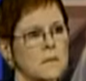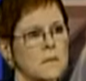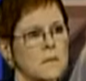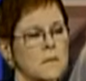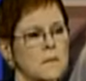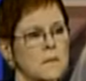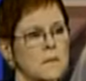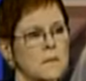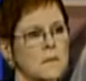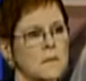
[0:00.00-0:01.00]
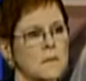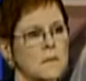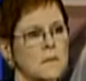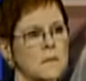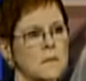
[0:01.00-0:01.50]

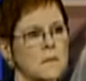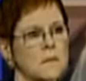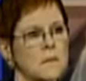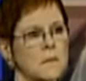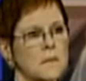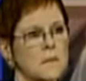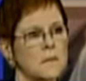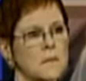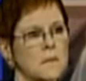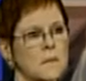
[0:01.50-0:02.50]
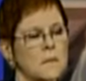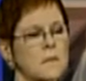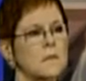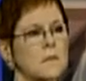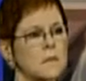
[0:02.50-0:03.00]

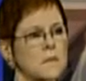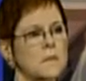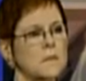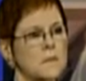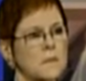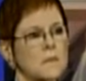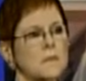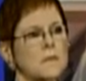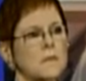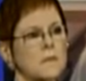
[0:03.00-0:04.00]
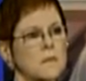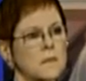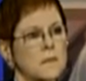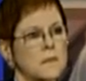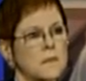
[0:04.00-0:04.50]

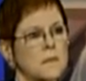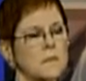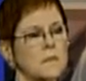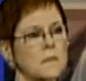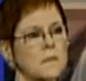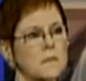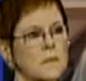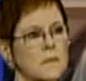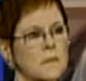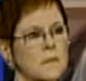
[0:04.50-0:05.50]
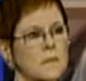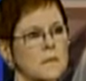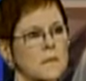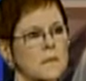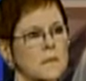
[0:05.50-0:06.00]

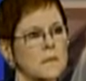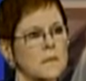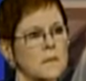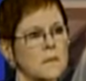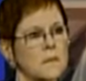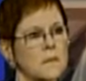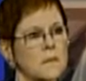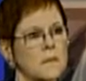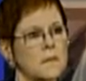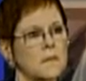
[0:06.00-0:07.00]
(silent)